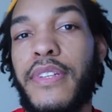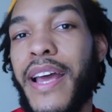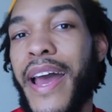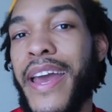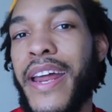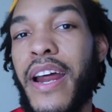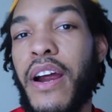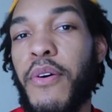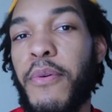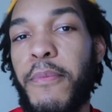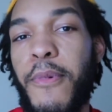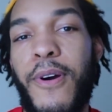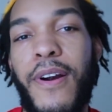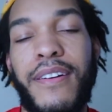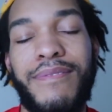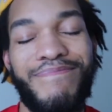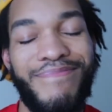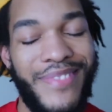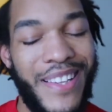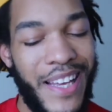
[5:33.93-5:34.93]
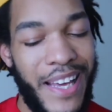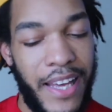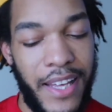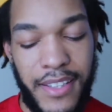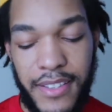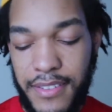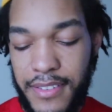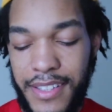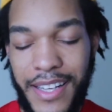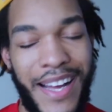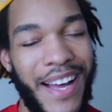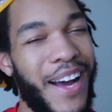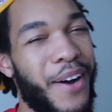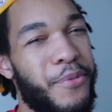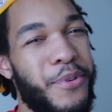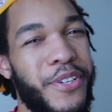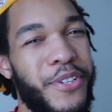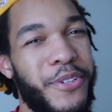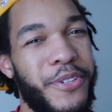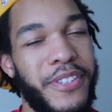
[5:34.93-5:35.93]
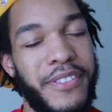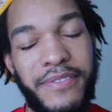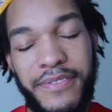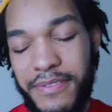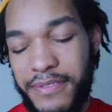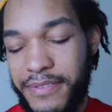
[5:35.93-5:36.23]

eight hour mark, yeah, I wouldn't do it.